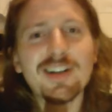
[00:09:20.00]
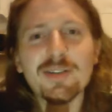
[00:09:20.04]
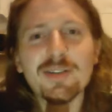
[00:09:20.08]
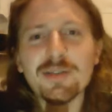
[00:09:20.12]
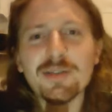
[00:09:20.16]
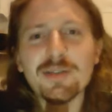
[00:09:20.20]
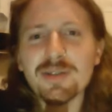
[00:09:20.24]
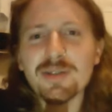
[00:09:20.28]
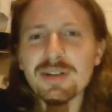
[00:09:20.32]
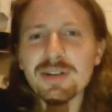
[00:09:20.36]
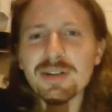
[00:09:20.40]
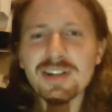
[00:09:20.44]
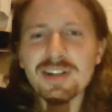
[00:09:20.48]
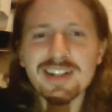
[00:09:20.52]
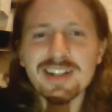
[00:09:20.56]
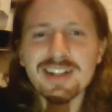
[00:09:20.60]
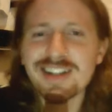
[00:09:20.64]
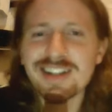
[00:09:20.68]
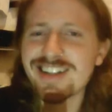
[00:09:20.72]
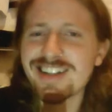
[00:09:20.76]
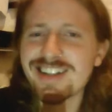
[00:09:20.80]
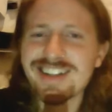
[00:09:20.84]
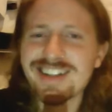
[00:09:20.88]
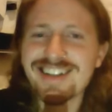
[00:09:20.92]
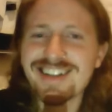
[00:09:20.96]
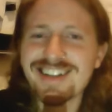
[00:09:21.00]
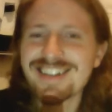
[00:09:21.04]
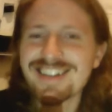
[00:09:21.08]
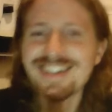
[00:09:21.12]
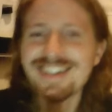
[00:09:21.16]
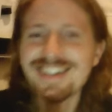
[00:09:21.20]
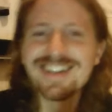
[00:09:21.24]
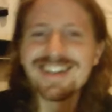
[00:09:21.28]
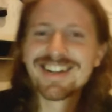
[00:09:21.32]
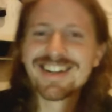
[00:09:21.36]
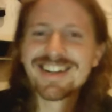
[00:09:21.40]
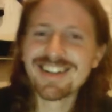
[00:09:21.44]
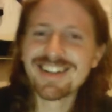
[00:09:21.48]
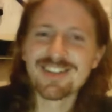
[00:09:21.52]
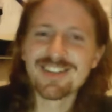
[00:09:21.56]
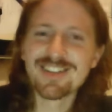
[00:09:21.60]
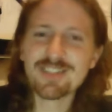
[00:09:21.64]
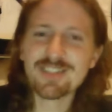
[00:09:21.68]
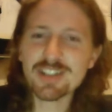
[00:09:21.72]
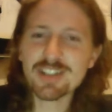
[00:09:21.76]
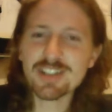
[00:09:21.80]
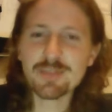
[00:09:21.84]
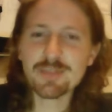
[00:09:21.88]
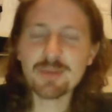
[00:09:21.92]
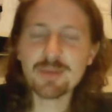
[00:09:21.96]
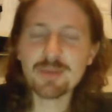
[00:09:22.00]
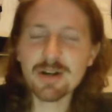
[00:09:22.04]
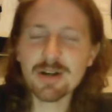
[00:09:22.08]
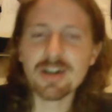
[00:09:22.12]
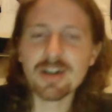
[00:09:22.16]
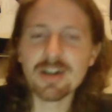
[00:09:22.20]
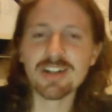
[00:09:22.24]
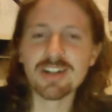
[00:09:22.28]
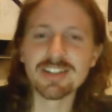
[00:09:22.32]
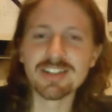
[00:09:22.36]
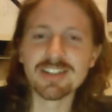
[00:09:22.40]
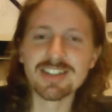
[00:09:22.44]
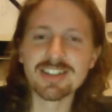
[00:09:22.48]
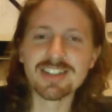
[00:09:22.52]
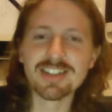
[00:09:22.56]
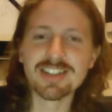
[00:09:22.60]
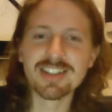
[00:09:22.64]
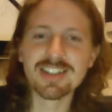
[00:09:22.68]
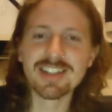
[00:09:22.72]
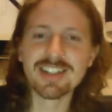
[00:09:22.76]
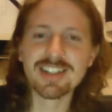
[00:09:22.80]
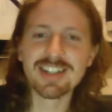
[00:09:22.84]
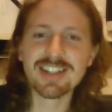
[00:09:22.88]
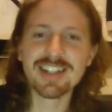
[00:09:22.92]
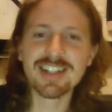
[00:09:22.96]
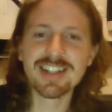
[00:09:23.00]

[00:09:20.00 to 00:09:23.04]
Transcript: we're, Spurs,